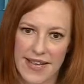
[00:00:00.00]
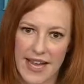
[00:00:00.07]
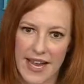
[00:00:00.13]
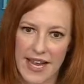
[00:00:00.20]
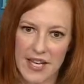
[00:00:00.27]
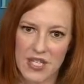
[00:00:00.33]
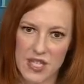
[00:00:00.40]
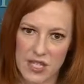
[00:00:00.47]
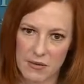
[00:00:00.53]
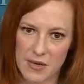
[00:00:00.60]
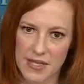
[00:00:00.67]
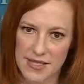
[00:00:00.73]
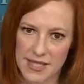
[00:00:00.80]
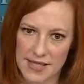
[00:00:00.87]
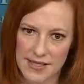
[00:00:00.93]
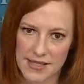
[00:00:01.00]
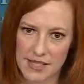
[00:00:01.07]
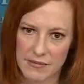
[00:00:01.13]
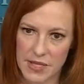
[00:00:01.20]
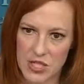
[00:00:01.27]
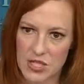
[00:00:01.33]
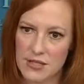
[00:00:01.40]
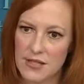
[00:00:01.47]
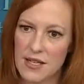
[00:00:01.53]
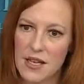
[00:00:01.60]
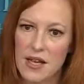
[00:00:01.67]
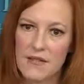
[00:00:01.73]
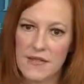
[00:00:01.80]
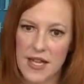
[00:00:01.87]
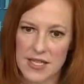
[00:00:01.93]
a January 6th commission.
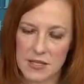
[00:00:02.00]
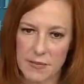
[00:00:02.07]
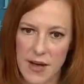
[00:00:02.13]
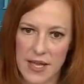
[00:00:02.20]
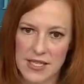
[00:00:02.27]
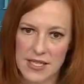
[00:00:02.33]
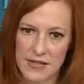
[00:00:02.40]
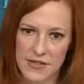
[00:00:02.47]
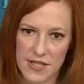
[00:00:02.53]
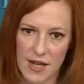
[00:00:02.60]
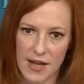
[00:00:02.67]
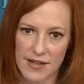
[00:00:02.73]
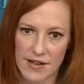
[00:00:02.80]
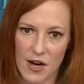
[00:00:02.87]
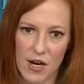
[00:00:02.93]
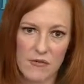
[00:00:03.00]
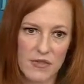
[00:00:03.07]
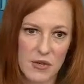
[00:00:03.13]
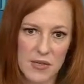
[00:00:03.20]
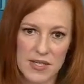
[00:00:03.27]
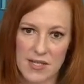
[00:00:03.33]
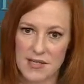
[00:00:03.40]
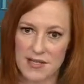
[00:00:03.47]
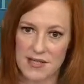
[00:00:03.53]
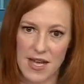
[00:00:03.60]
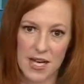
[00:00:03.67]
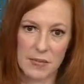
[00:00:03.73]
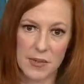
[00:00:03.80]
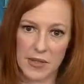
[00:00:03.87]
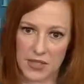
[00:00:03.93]
That's a positive sign. Our view is this is
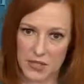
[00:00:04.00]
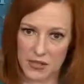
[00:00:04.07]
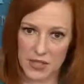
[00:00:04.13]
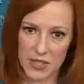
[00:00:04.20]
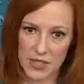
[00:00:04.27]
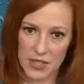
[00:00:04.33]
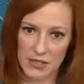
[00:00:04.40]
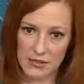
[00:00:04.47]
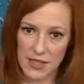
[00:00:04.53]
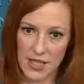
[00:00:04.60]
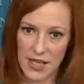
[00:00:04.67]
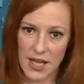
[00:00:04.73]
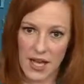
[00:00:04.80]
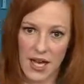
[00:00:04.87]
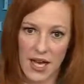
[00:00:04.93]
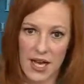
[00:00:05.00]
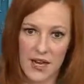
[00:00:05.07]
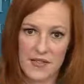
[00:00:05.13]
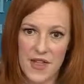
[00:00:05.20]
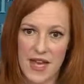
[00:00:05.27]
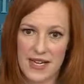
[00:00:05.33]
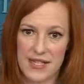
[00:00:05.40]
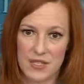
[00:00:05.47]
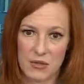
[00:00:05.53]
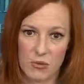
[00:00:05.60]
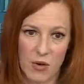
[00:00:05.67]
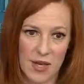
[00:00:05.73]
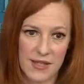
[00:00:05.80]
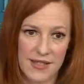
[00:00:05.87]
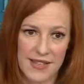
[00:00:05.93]
not a political issue, that it is
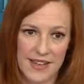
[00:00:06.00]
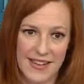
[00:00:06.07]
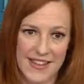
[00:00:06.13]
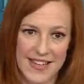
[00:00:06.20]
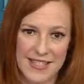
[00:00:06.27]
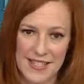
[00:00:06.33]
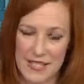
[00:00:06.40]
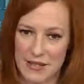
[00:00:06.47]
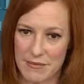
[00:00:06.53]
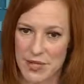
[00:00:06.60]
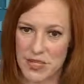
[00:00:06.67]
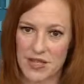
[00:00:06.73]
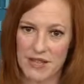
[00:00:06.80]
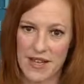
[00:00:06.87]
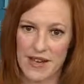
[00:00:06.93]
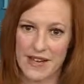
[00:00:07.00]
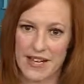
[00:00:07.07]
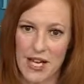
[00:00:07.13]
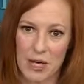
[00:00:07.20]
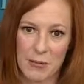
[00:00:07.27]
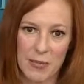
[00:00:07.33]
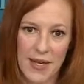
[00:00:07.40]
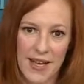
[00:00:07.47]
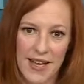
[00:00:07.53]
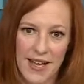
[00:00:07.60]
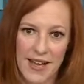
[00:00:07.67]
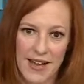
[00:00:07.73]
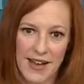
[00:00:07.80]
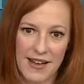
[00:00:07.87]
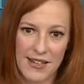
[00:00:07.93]
one, it is a commission that could help
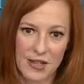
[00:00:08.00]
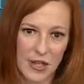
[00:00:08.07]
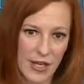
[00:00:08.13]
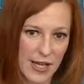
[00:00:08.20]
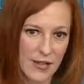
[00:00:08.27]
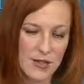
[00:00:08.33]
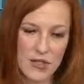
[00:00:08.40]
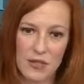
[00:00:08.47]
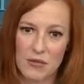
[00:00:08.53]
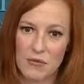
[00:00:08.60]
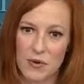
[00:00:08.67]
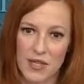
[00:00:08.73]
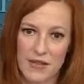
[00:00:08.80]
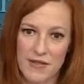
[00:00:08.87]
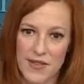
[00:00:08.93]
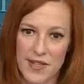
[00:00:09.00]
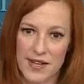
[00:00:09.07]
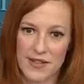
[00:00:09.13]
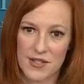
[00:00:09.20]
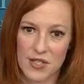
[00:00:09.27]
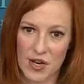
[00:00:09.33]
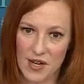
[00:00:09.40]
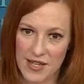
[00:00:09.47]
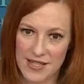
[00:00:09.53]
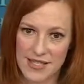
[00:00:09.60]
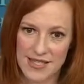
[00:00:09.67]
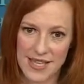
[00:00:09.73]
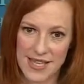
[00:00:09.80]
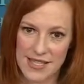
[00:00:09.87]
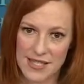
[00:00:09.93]
look into one of the darkest
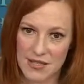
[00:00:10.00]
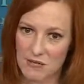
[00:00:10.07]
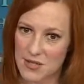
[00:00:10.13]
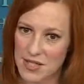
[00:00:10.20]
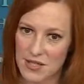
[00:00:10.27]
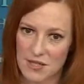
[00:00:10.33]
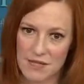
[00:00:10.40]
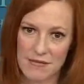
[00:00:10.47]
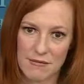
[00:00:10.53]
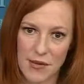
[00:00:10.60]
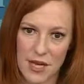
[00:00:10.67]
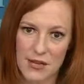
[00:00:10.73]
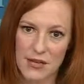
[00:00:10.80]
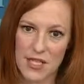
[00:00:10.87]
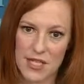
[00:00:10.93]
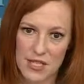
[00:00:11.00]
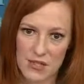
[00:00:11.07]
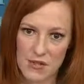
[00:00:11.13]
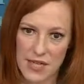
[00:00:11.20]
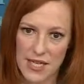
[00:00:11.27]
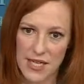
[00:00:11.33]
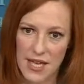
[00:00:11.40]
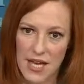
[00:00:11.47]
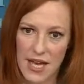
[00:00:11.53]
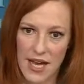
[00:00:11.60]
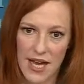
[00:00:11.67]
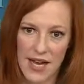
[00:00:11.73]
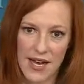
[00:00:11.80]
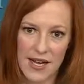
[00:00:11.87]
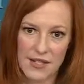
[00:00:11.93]
days in recent modern history,
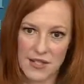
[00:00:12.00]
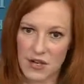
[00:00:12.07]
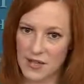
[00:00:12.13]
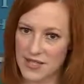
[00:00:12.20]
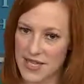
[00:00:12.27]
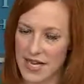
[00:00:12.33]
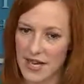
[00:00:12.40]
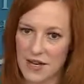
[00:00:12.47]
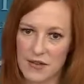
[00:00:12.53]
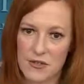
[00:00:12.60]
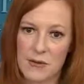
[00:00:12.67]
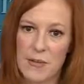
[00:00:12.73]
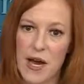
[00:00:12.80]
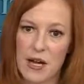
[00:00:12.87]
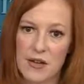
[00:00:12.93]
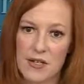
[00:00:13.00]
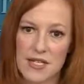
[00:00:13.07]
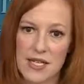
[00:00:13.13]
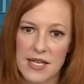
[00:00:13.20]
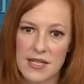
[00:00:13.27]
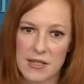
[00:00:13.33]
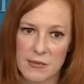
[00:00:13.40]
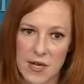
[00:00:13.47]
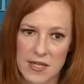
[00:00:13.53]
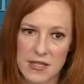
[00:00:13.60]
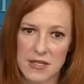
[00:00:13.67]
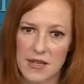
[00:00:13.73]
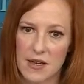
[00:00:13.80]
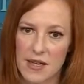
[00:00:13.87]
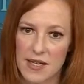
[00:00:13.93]
a dark day on our democracy, and the
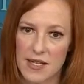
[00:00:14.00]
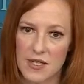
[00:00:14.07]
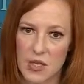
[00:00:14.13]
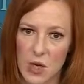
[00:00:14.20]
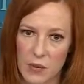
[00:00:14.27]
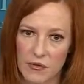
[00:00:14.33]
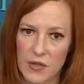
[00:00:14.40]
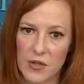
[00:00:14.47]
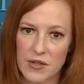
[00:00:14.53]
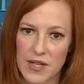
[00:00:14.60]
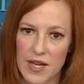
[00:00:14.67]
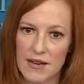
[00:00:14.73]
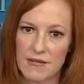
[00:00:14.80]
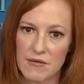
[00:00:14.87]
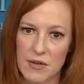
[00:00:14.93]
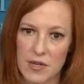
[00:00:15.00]
president is hopeful that